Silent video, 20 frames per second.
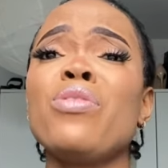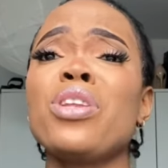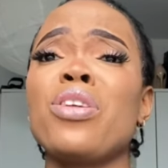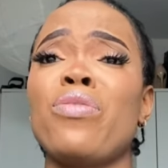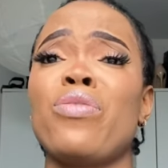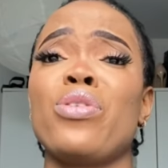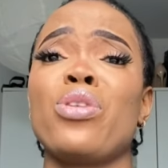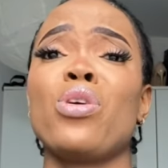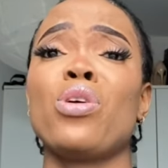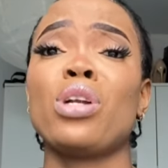
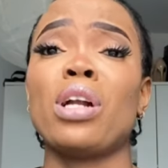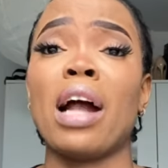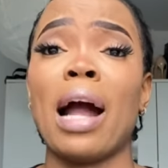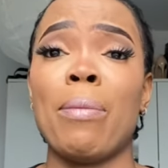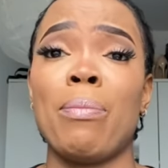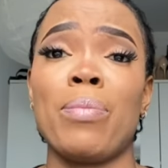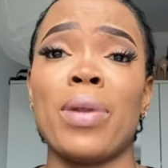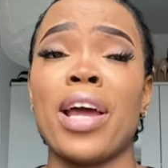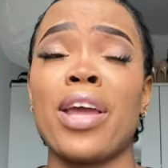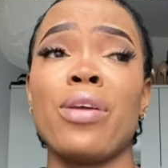if you don't
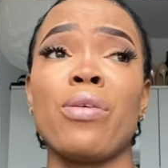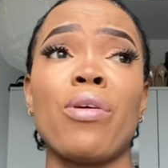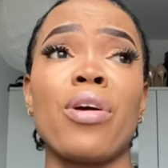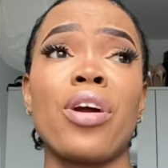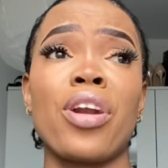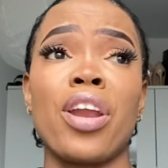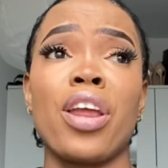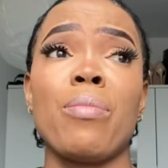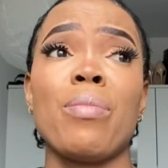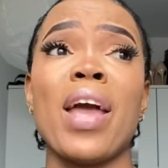apply your
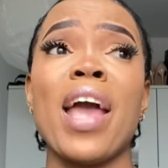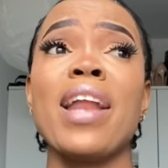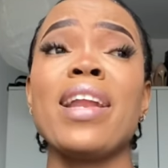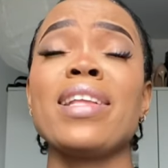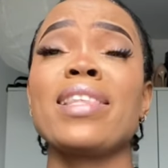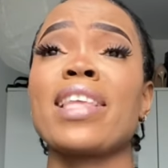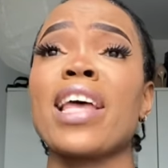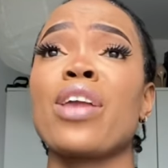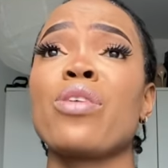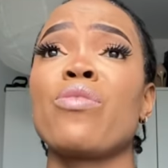cream,
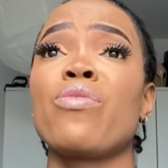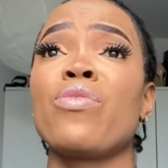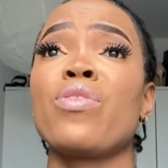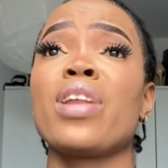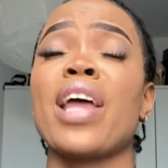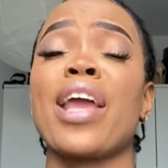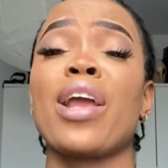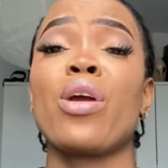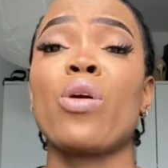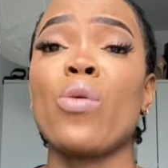anytime you
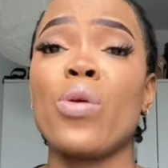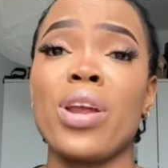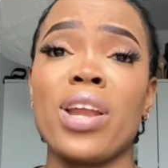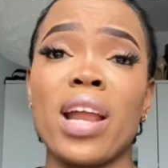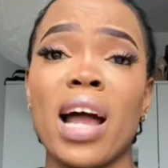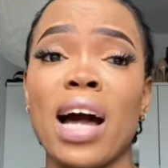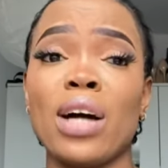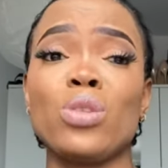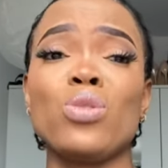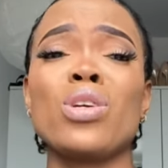feel like
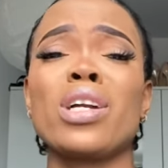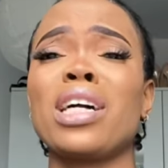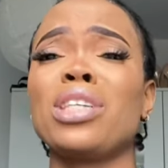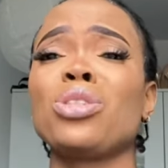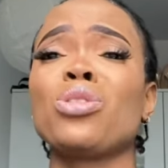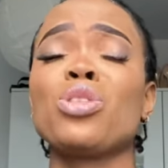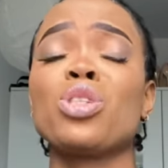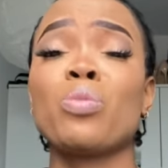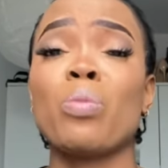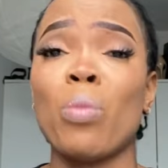going out, you
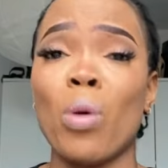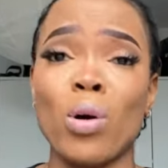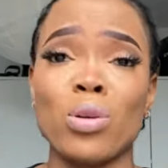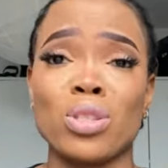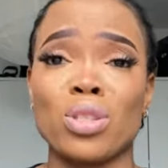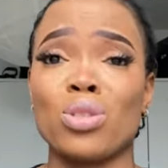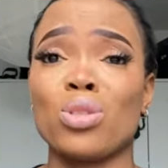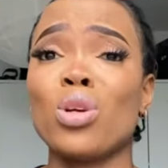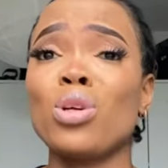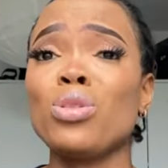can just
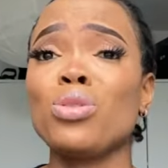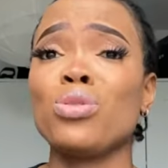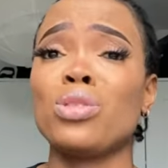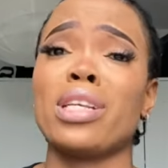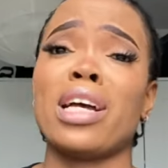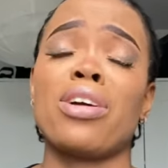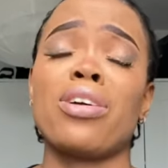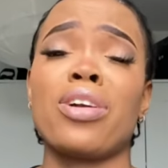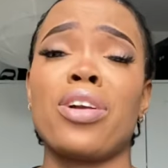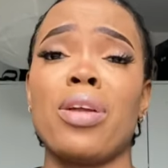pause. Don't use
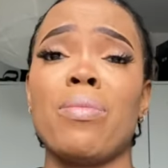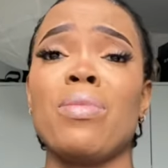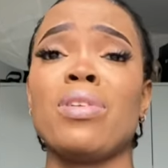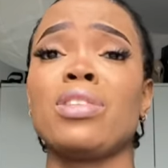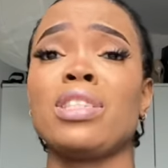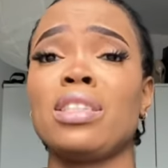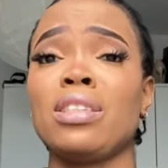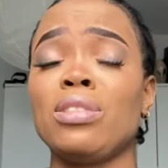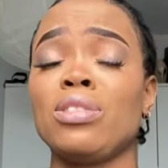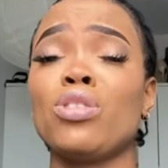that cream,
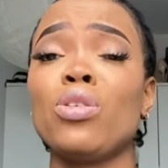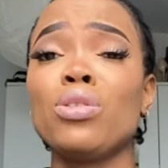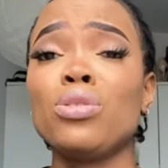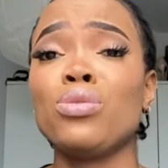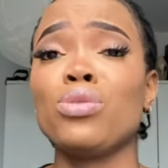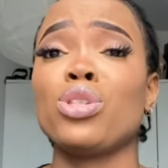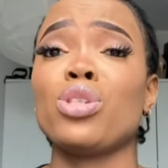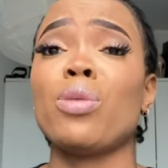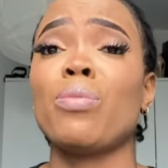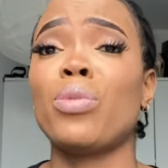
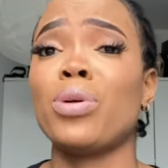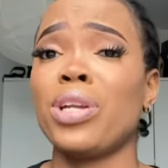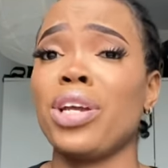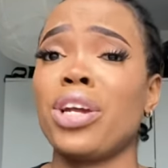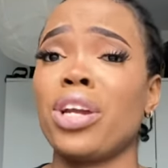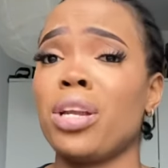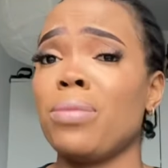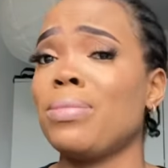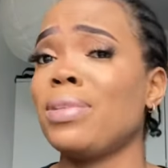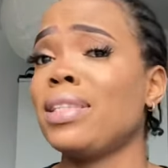don't use your body
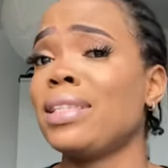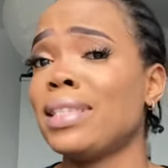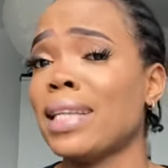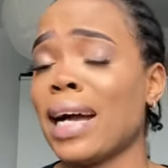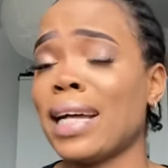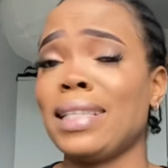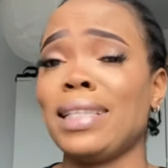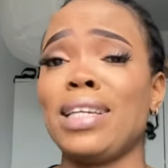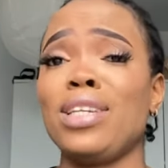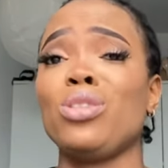cream
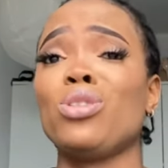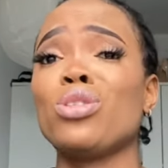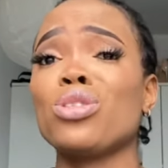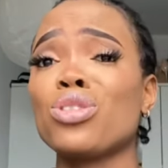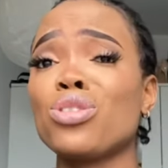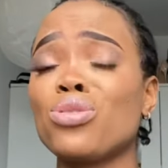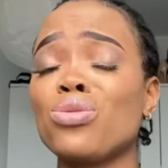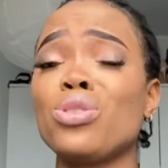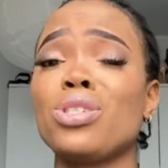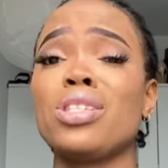that day,
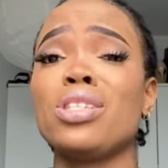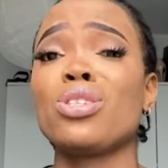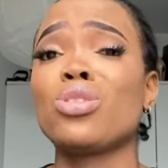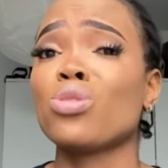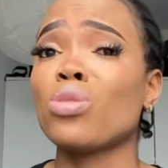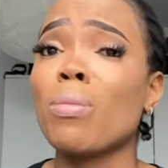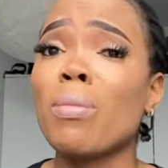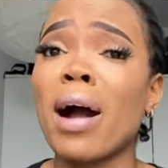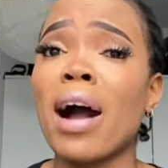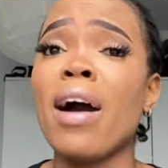just use
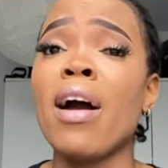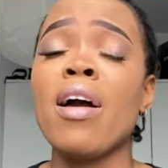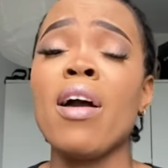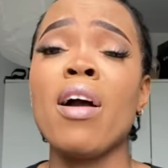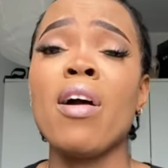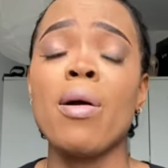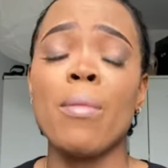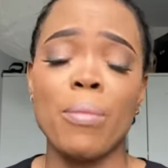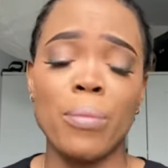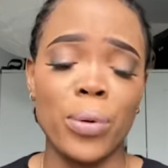this normal
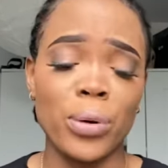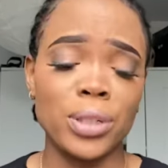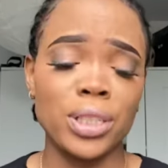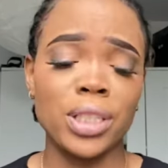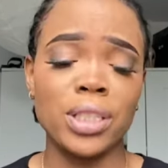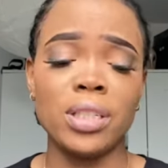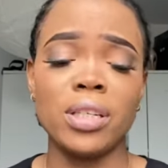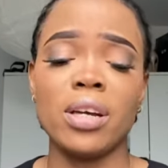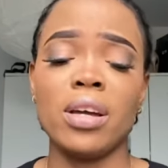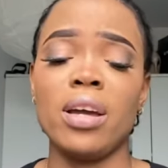body